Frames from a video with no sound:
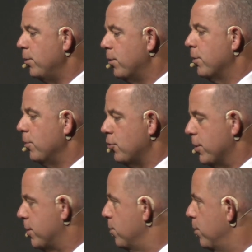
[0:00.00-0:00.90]
You cannot
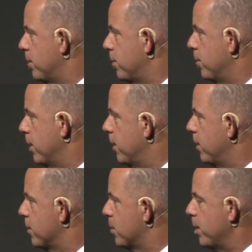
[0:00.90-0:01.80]
just do it today in
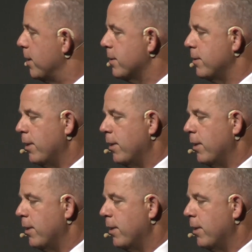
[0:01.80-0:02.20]
this space.